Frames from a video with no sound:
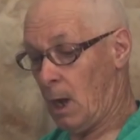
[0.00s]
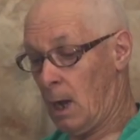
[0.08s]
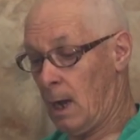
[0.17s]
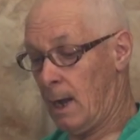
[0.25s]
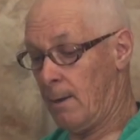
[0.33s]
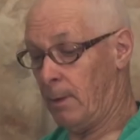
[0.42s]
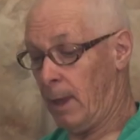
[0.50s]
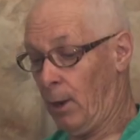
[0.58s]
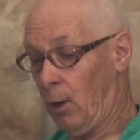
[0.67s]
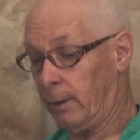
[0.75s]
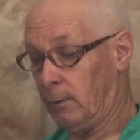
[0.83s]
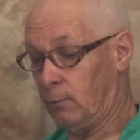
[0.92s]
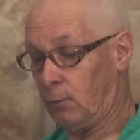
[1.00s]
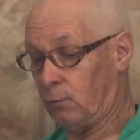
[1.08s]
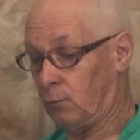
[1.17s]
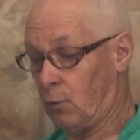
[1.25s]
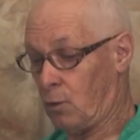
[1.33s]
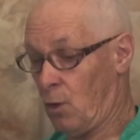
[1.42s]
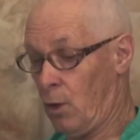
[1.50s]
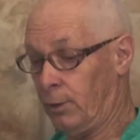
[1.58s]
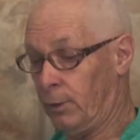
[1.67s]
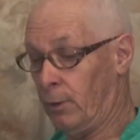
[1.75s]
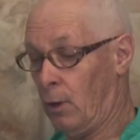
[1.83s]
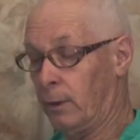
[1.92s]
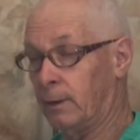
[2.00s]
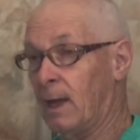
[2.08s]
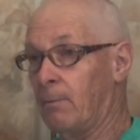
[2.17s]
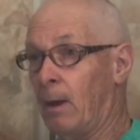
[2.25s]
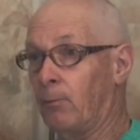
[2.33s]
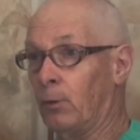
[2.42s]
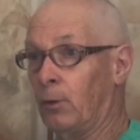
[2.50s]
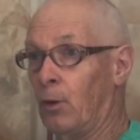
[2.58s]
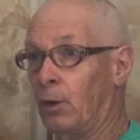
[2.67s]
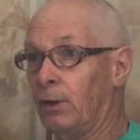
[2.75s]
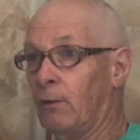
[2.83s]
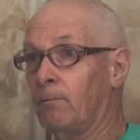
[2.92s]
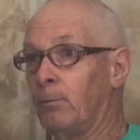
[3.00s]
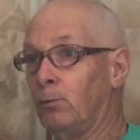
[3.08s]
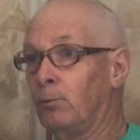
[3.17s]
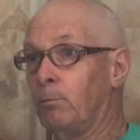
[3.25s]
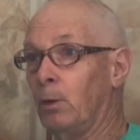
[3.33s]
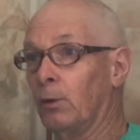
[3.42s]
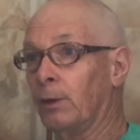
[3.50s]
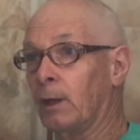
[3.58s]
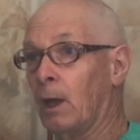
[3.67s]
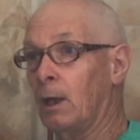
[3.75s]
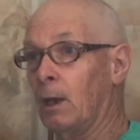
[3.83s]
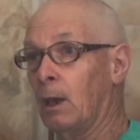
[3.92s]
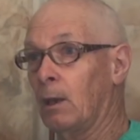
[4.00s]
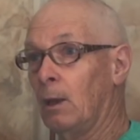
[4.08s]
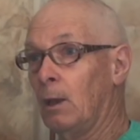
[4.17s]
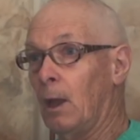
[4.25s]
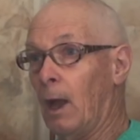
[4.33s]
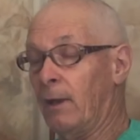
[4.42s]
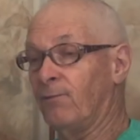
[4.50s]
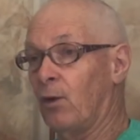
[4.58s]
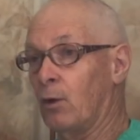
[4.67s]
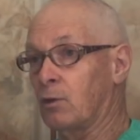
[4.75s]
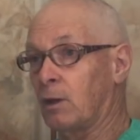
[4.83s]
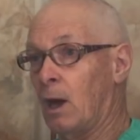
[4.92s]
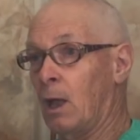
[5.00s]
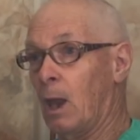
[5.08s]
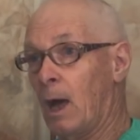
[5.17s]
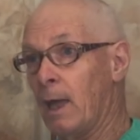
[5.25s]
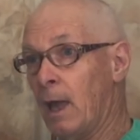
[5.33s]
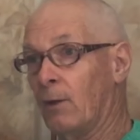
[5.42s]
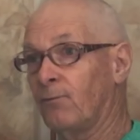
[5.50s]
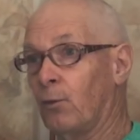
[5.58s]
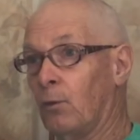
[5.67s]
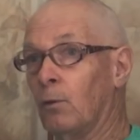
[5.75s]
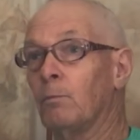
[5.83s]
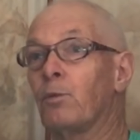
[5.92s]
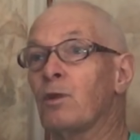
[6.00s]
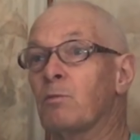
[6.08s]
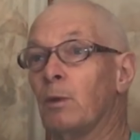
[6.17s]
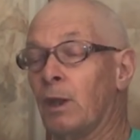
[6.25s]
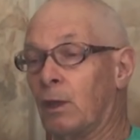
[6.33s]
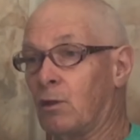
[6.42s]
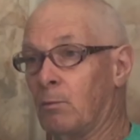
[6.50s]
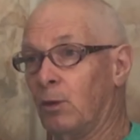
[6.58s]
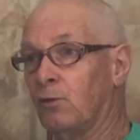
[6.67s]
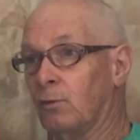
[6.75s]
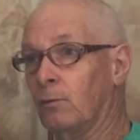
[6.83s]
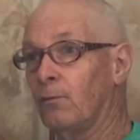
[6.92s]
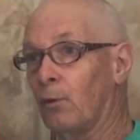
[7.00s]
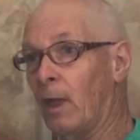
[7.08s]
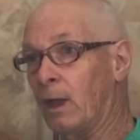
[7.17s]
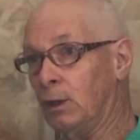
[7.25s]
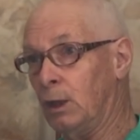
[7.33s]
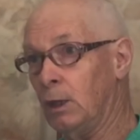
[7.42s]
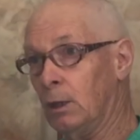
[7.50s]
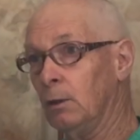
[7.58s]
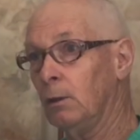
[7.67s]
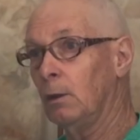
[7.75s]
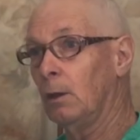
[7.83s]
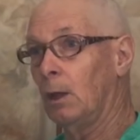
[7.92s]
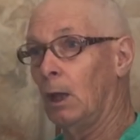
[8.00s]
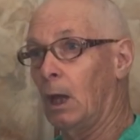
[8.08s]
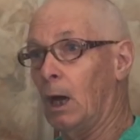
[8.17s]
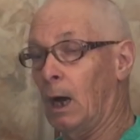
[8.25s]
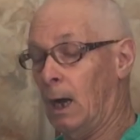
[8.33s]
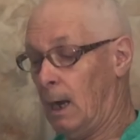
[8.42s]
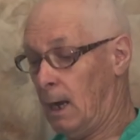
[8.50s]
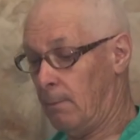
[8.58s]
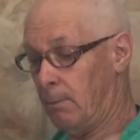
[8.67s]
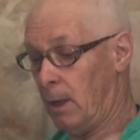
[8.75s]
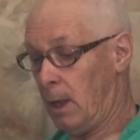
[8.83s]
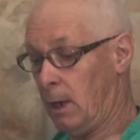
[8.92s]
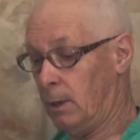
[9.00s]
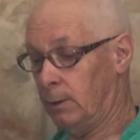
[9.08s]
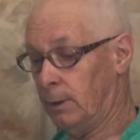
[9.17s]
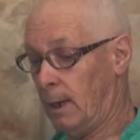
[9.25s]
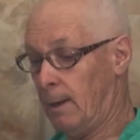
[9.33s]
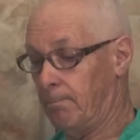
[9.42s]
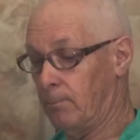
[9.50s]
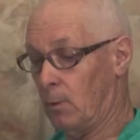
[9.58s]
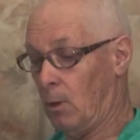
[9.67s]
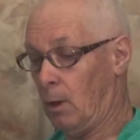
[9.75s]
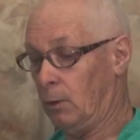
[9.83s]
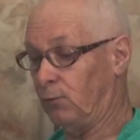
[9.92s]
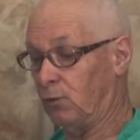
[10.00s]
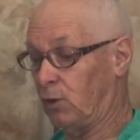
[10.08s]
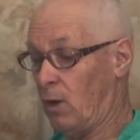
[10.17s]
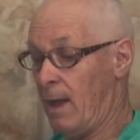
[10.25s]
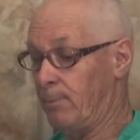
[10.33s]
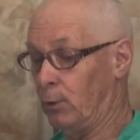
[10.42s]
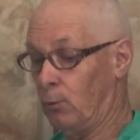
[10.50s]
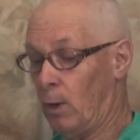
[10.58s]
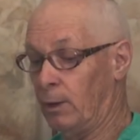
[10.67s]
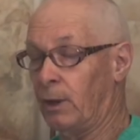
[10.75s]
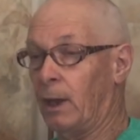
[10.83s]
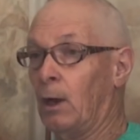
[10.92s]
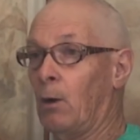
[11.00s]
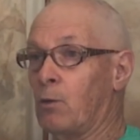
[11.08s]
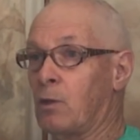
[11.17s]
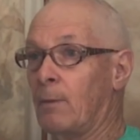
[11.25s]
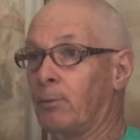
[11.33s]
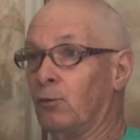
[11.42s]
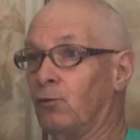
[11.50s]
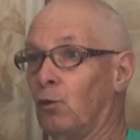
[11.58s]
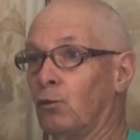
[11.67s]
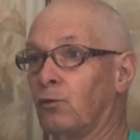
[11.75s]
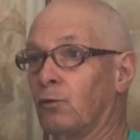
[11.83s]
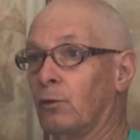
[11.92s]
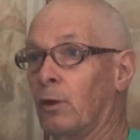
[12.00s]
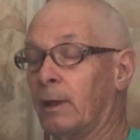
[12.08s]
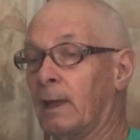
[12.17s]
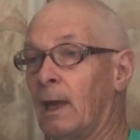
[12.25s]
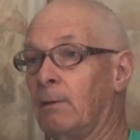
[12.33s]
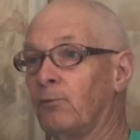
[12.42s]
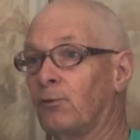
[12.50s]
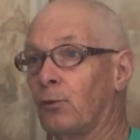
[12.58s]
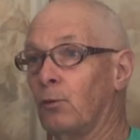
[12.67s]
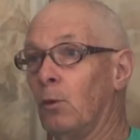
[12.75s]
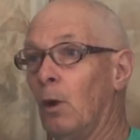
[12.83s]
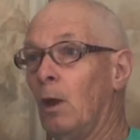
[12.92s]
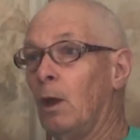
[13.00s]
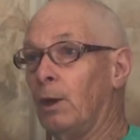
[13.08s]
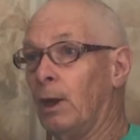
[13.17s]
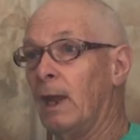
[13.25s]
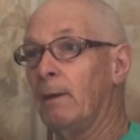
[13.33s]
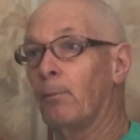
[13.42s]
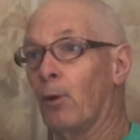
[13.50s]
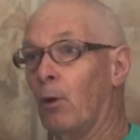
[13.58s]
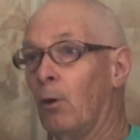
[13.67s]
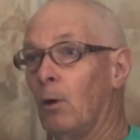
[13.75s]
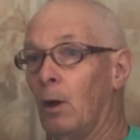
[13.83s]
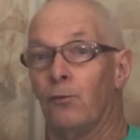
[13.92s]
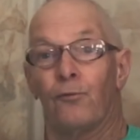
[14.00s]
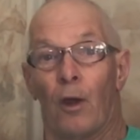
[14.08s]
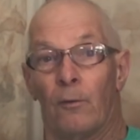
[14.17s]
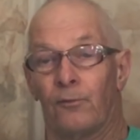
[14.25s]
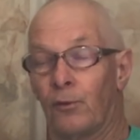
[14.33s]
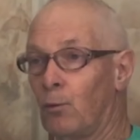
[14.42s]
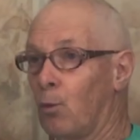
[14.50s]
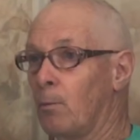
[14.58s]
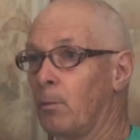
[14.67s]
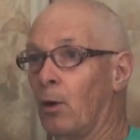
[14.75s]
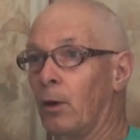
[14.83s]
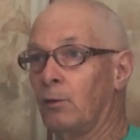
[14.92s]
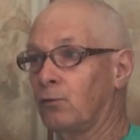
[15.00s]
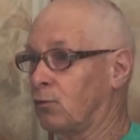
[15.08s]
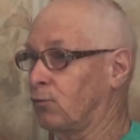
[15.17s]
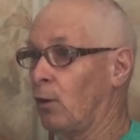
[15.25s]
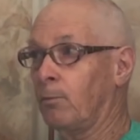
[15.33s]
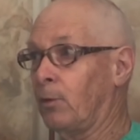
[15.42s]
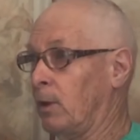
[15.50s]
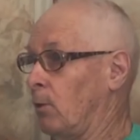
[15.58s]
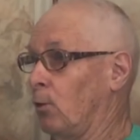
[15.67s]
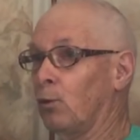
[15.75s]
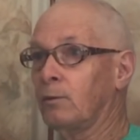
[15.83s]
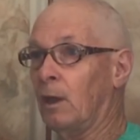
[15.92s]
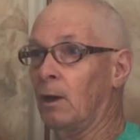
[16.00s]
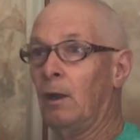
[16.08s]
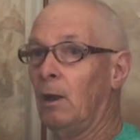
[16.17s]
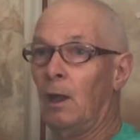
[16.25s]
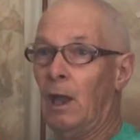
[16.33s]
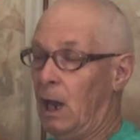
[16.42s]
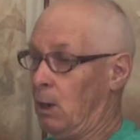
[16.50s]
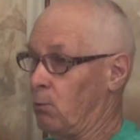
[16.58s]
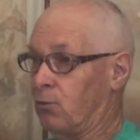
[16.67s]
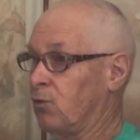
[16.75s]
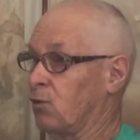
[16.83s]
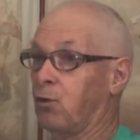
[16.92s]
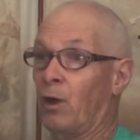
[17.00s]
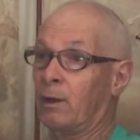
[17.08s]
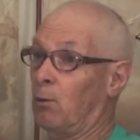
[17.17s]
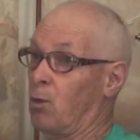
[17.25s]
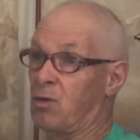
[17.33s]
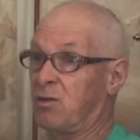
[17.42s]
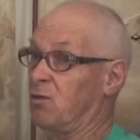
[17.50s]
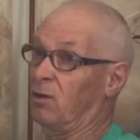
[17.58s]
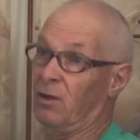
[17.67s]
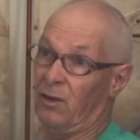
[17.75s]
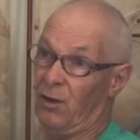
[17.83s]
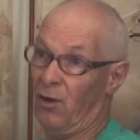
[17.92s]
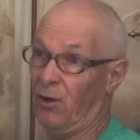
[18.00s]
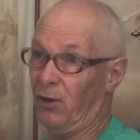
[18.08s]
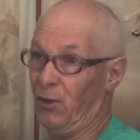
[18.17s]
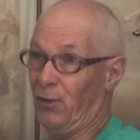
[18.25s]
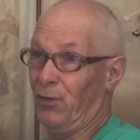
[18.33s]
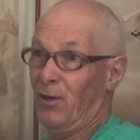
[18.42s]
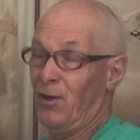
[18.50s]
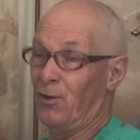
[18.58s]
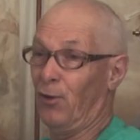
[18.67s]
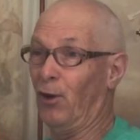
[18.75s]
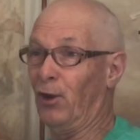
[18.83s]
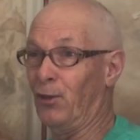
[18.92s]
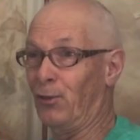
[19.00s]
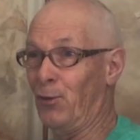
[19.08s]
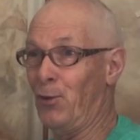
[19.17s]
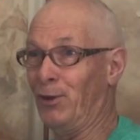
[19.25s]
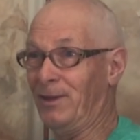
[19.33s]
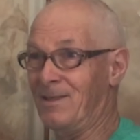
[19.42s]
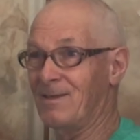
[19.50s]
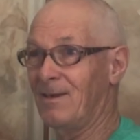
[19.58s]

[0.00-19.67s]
Um, and I just decided I'd come up with an idea of building a, a fine scale layout for Brisbane exhibition for that year. Um, and um, it just so happened one day I was up at George's and I came through Nambour and drove through Woombye and just stopped there and looked at it and it was just like it was still in the 19, 1930,